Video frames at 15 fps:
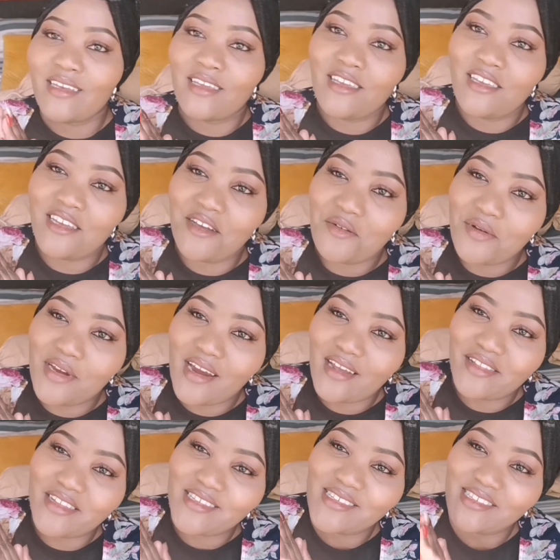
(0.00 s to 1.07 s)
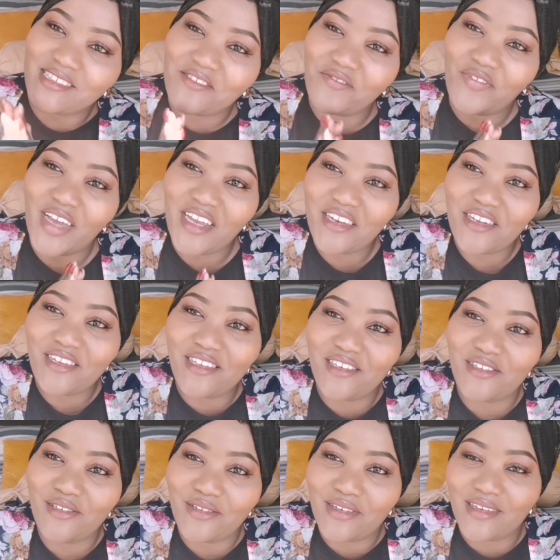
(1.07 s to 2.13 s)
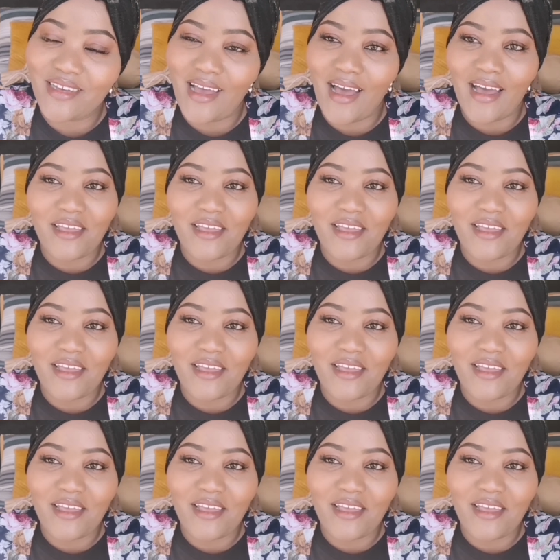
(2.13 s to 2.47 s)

And here we are. This is the final look.